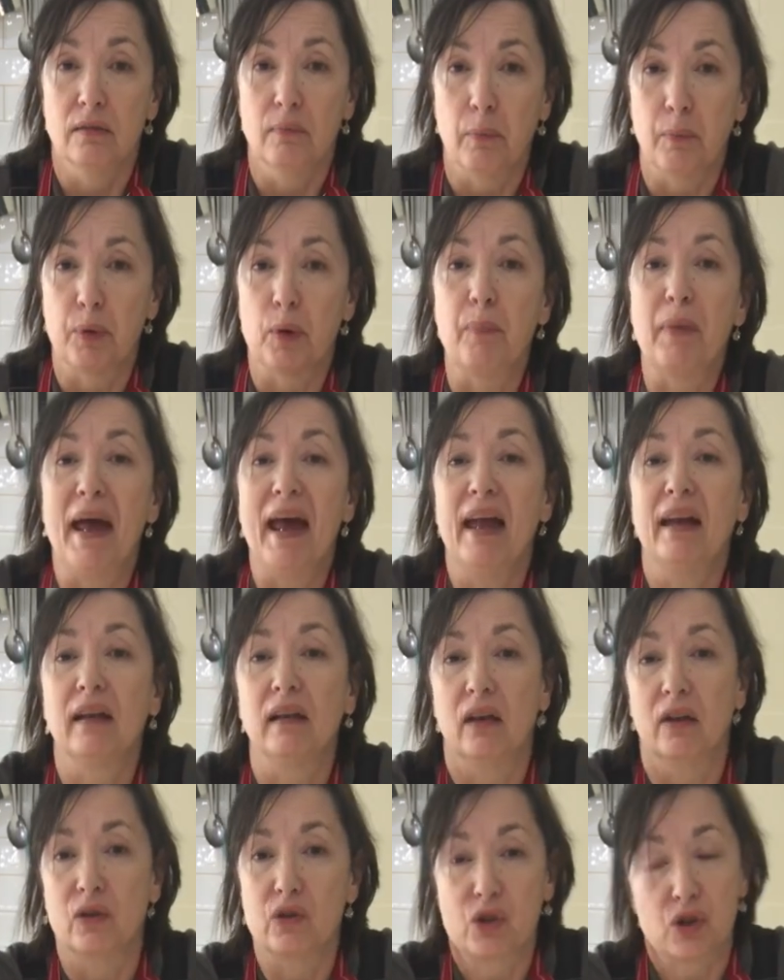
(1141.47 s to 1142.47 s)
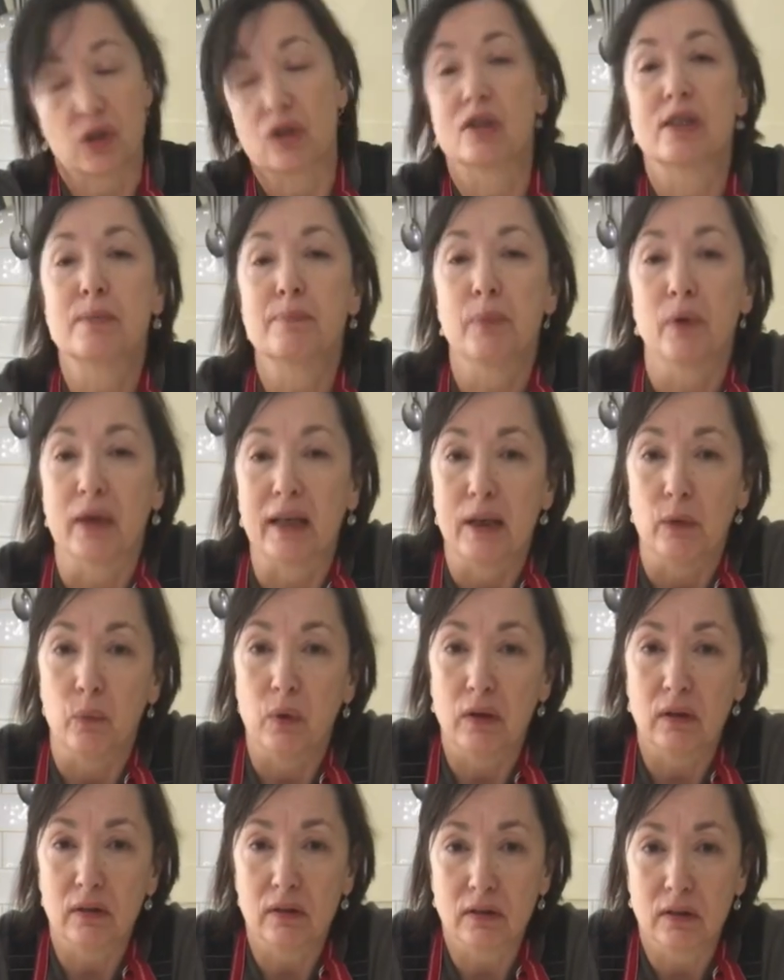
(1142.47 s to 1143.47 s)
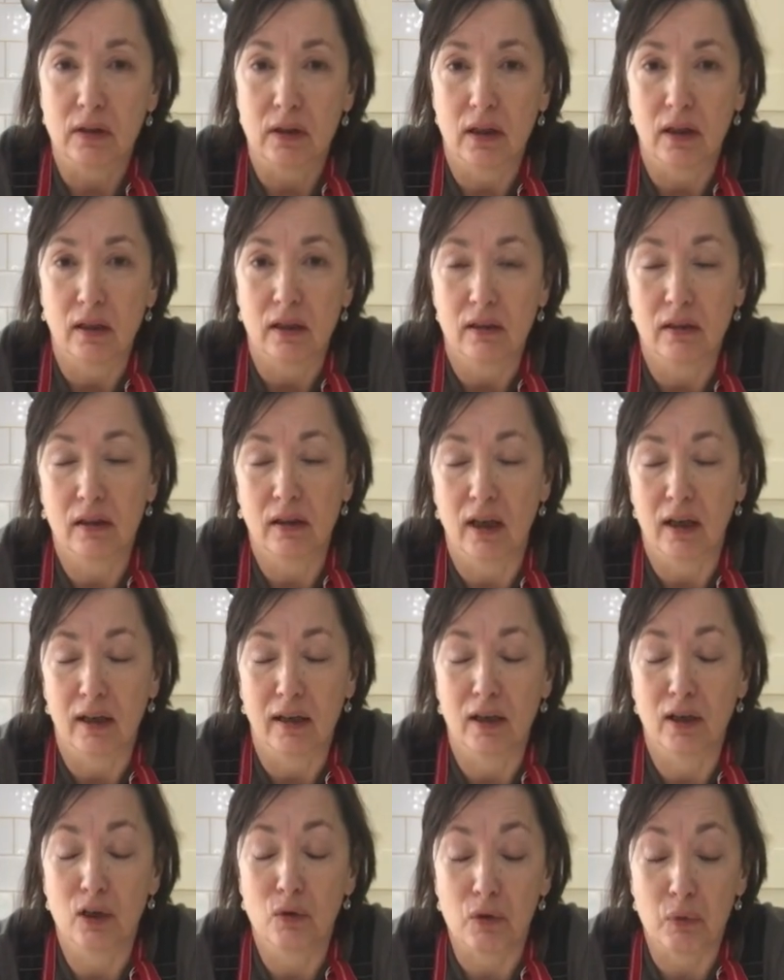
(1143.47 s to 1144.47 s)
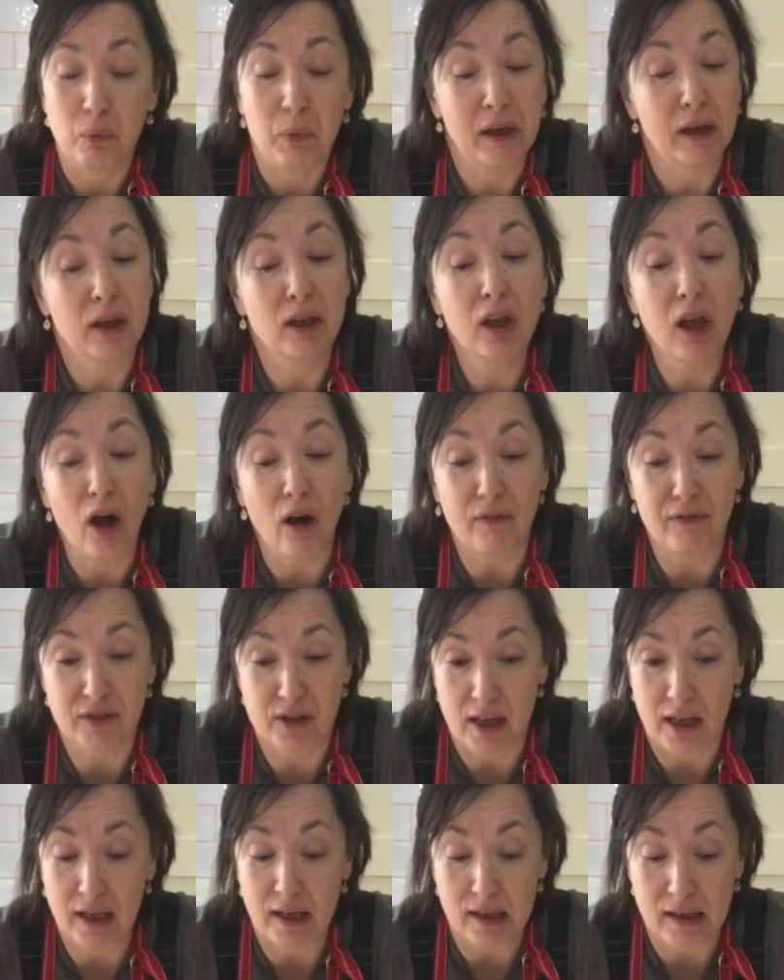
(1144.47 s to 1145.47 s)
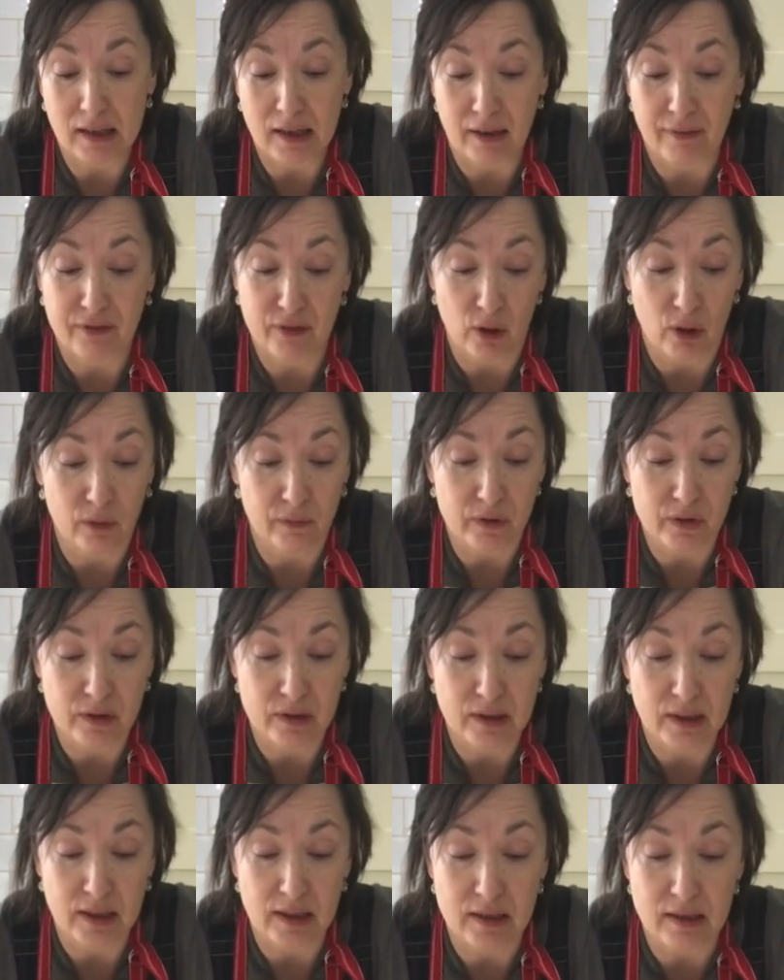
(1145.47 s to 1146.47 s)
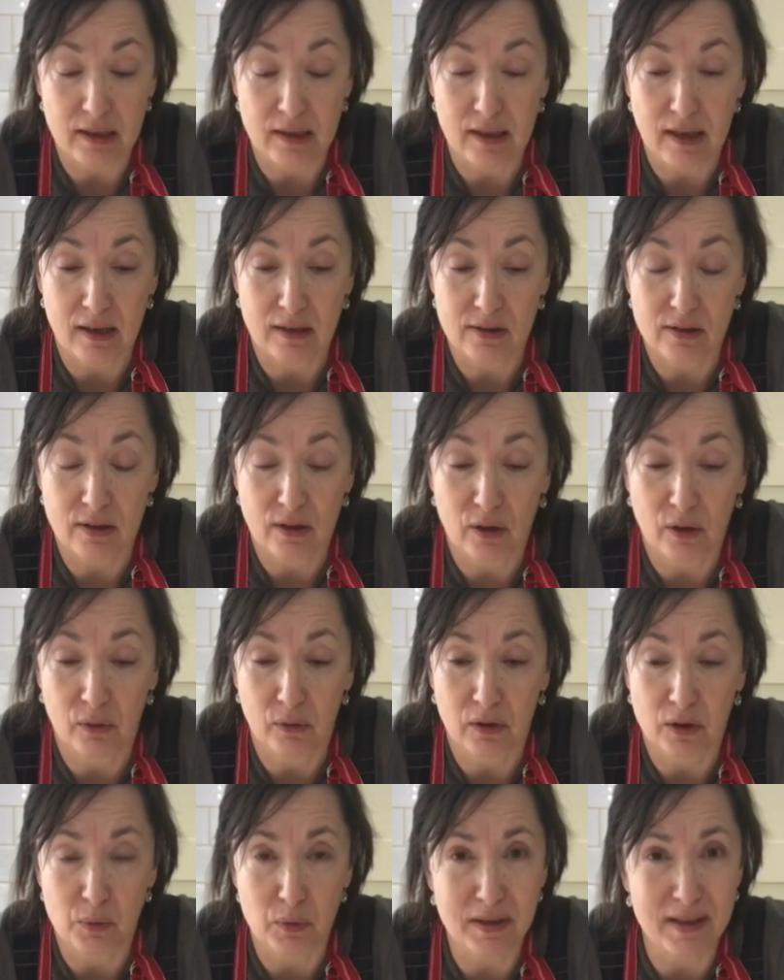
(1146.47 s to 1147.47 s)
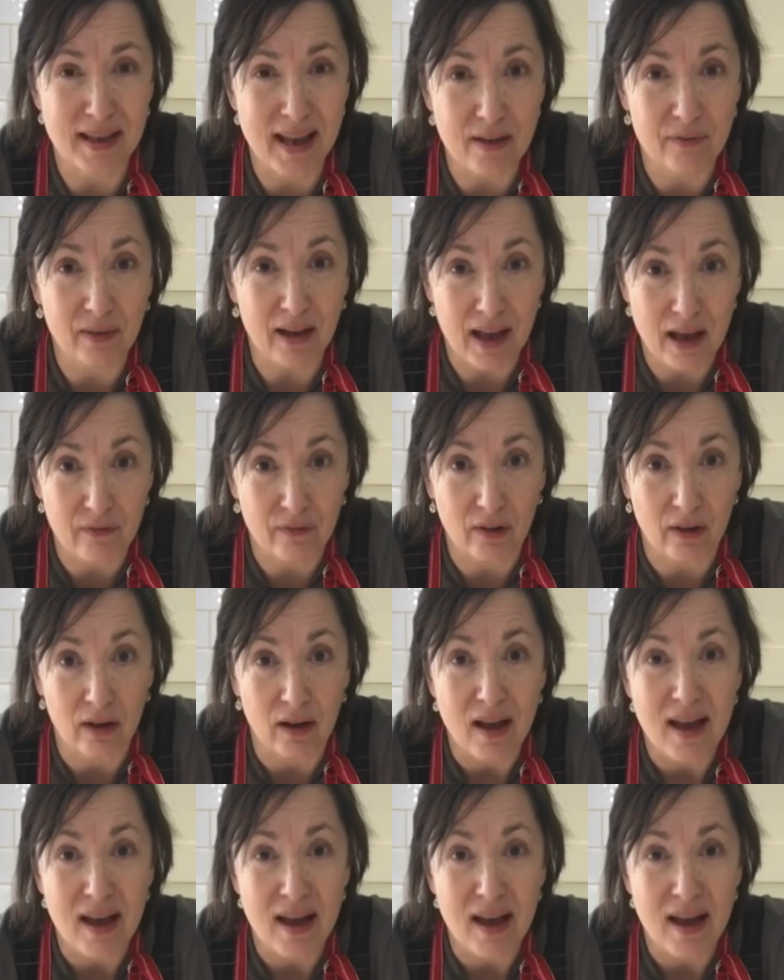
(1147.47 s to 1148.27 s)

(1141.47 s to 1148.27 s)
prepared lunches, but he will. We love taking leftovers and things like that, so because we never ever